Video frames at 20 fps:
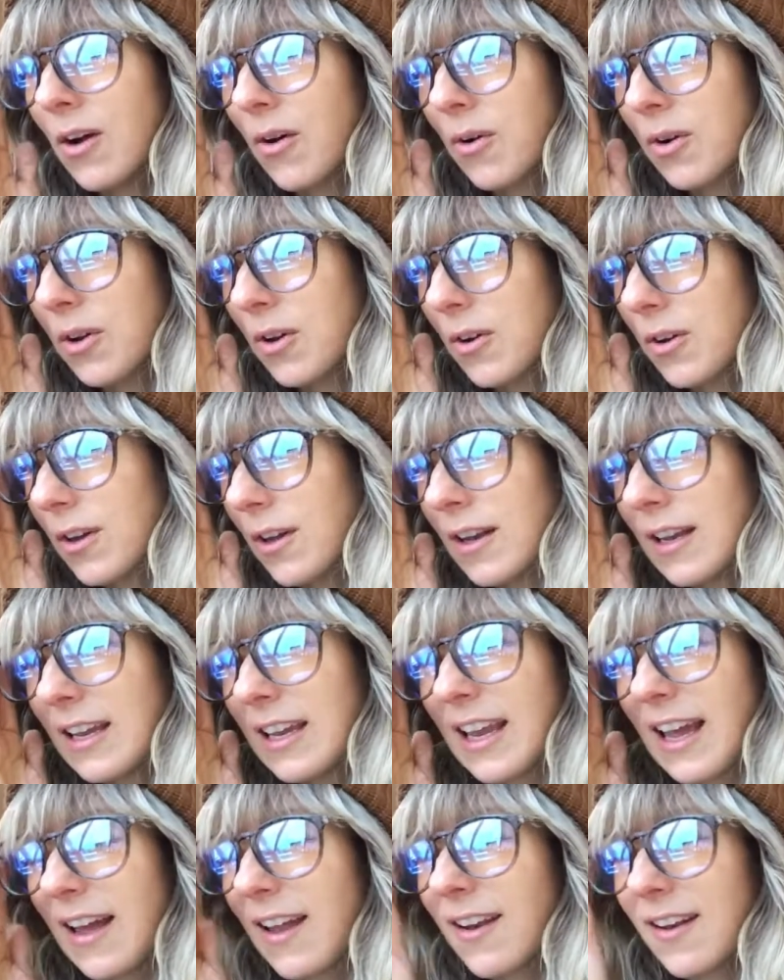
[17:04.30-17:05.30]
or you're going to
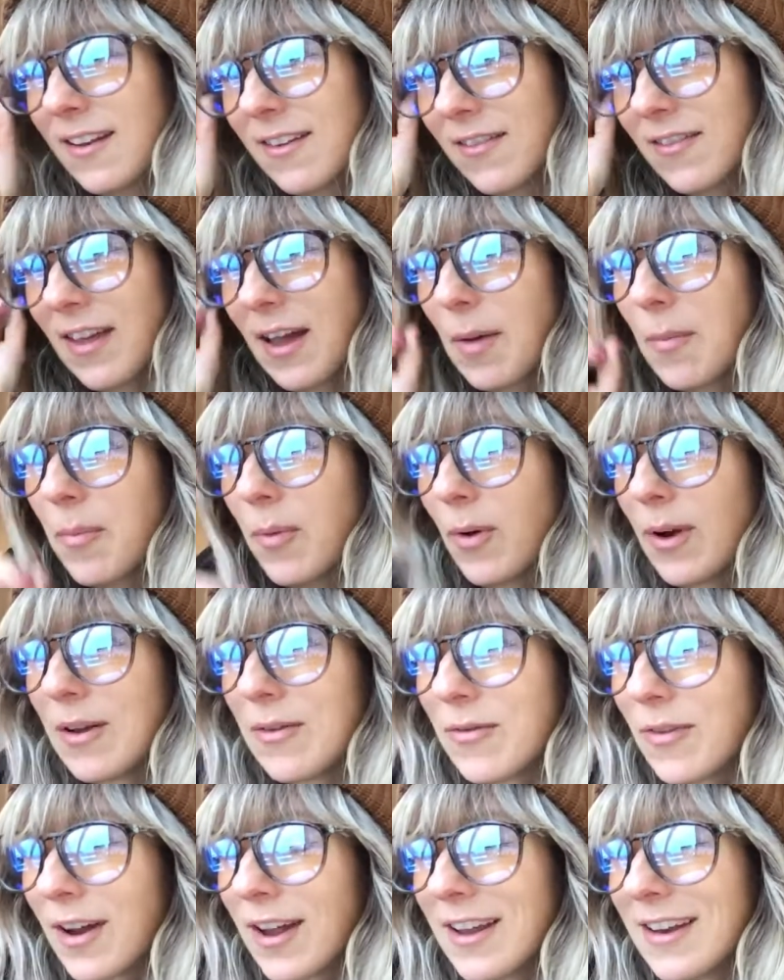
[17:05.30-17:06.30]
get that
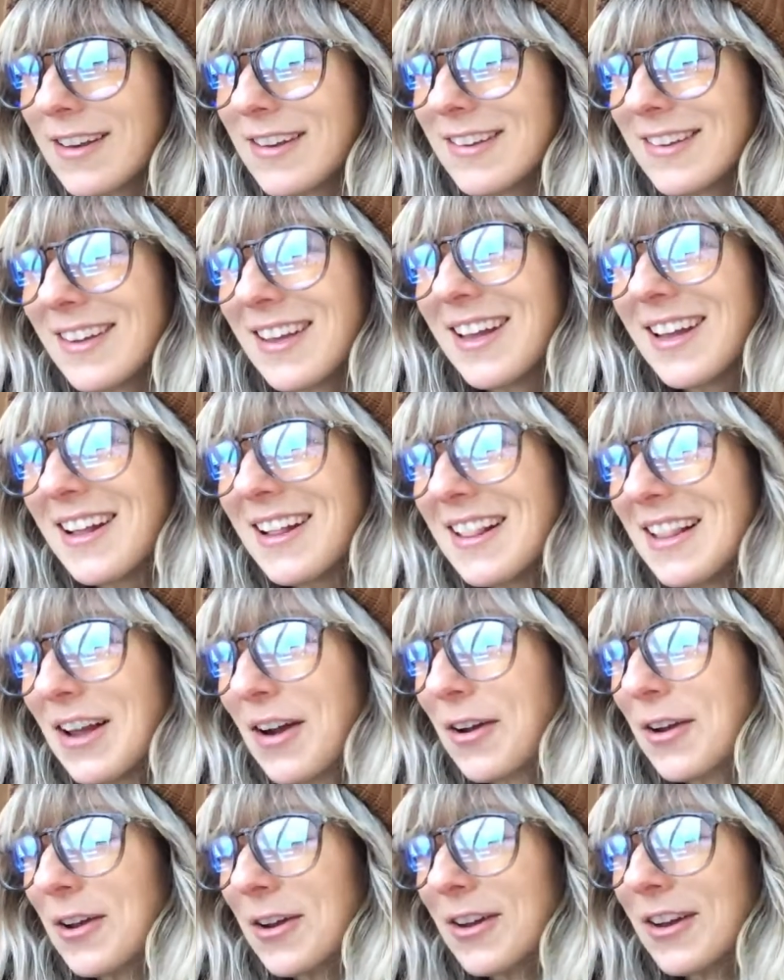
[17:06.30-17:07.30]
boyfriend,
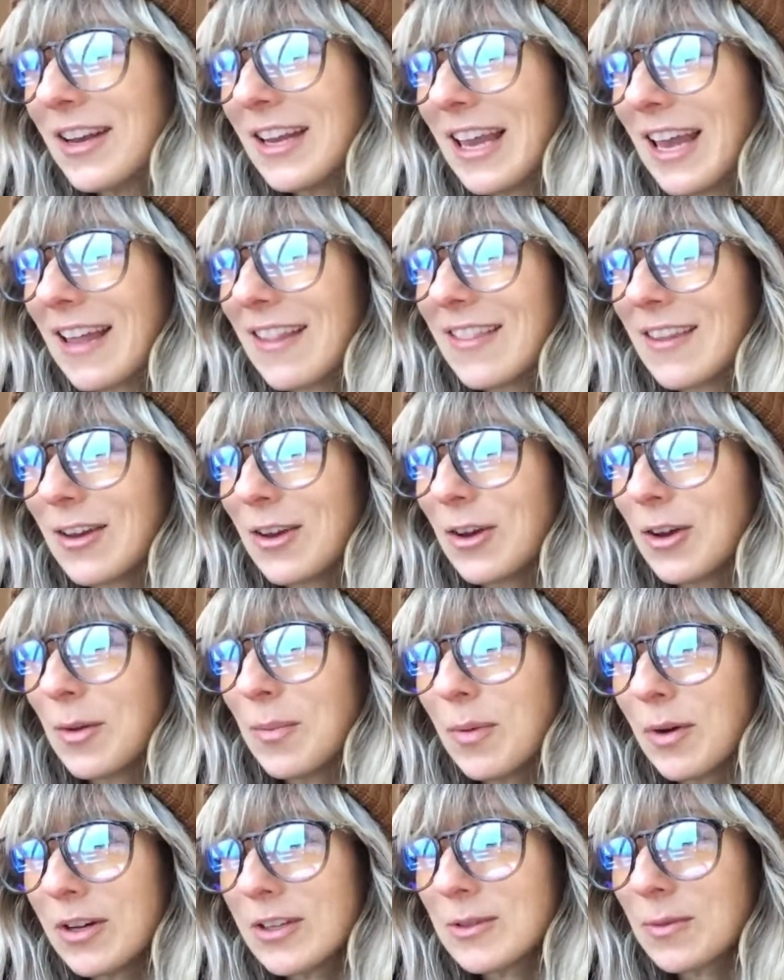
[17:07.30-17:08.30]
or you're going to get in the
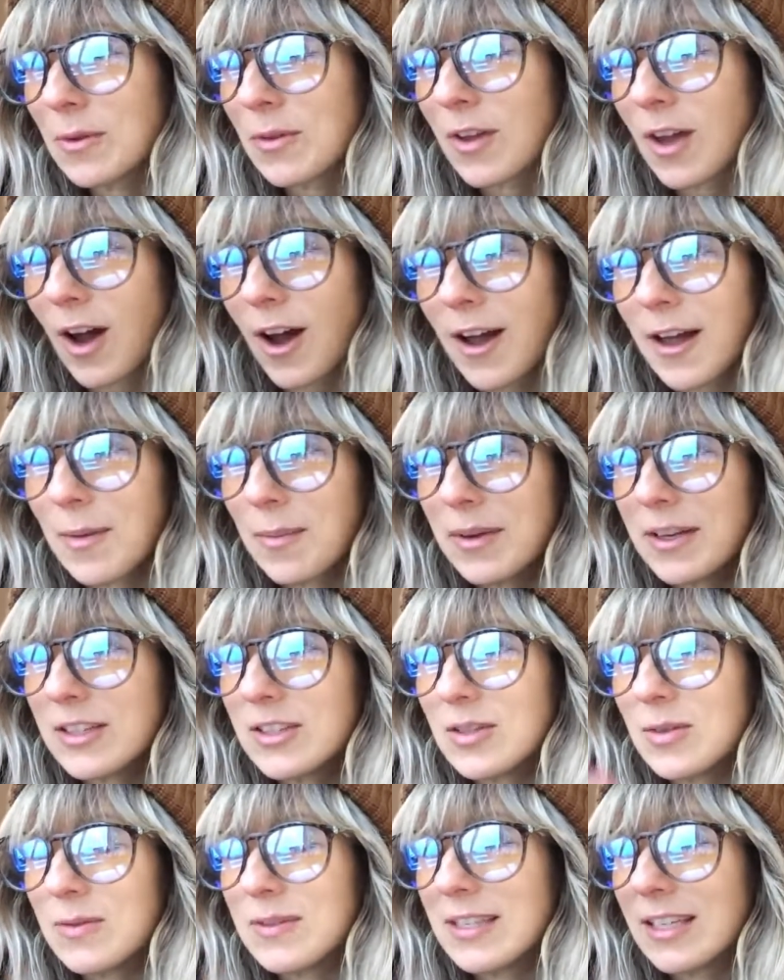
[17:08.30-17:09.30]
good books with God
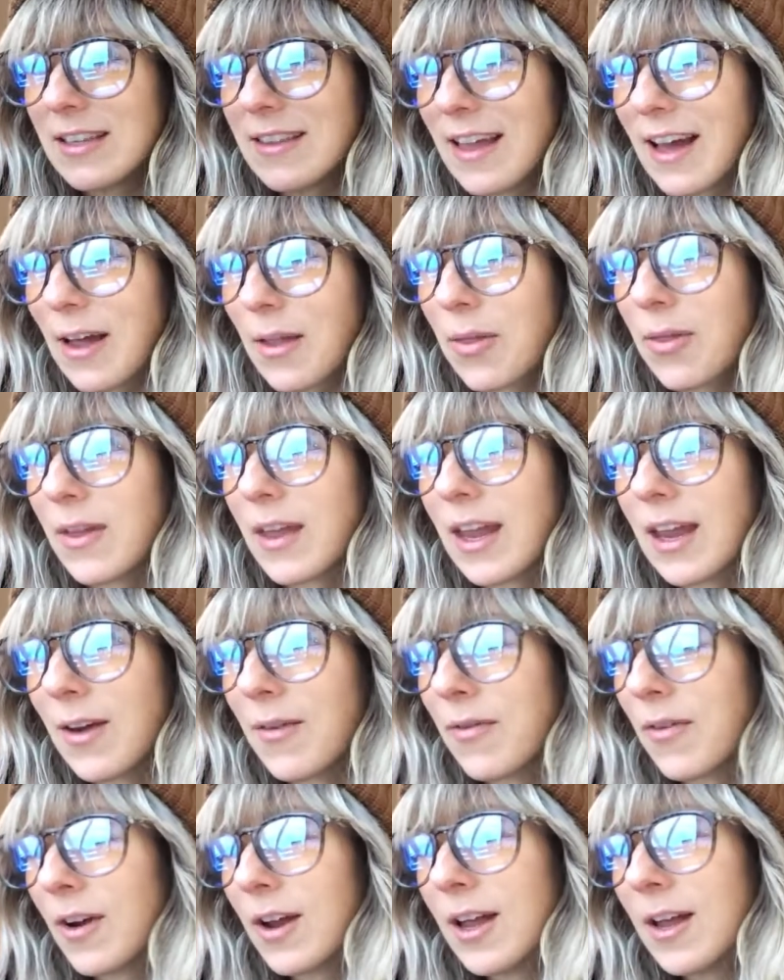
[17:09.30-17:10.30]
because you did that thing
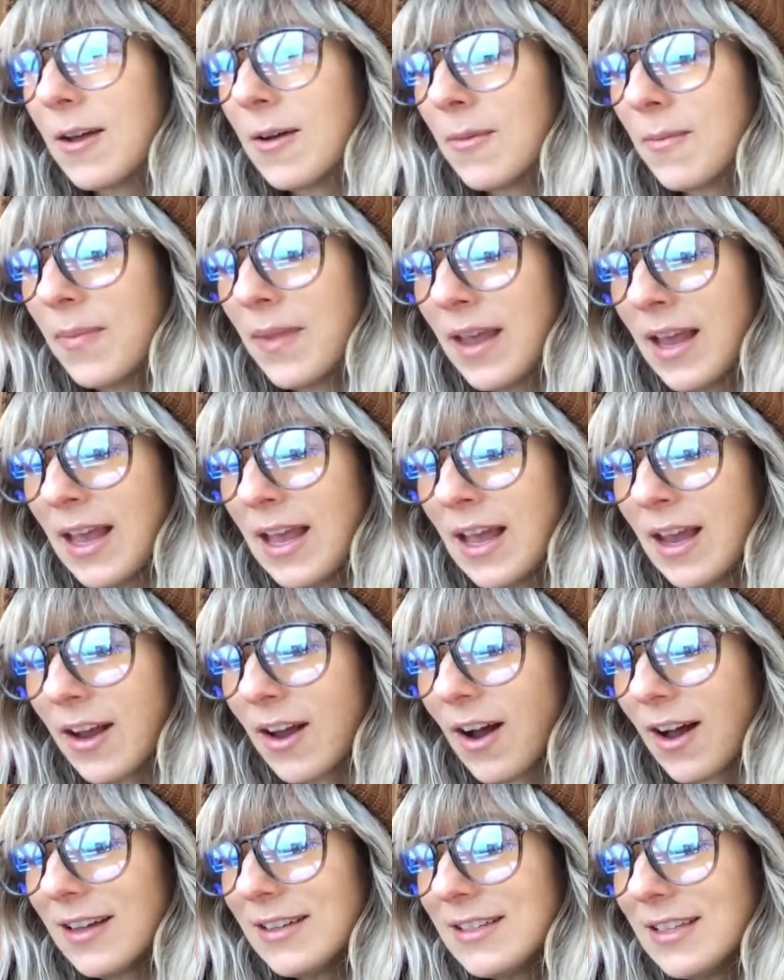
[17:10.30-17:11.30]
for him.
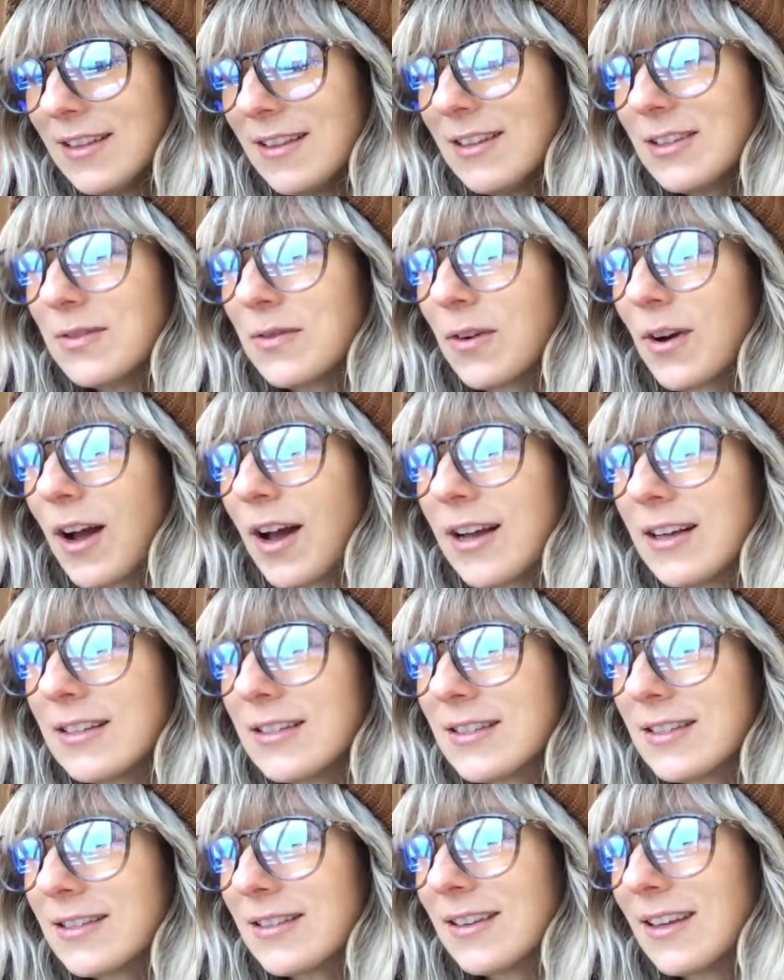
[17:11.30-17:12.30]
God did this for
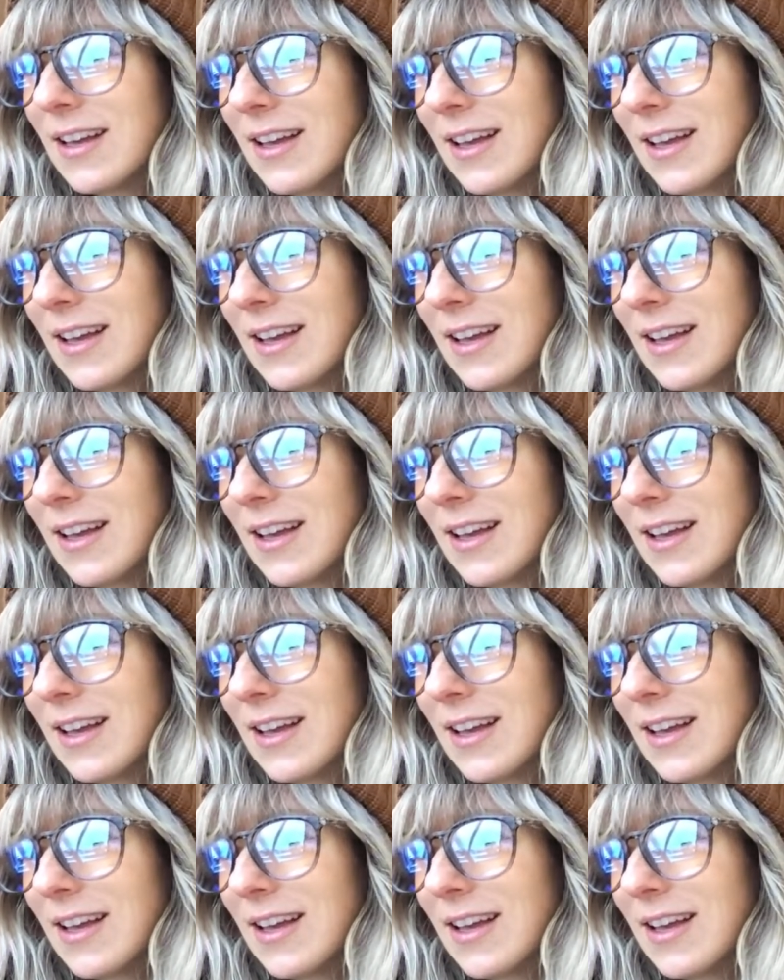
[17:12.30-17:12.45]
us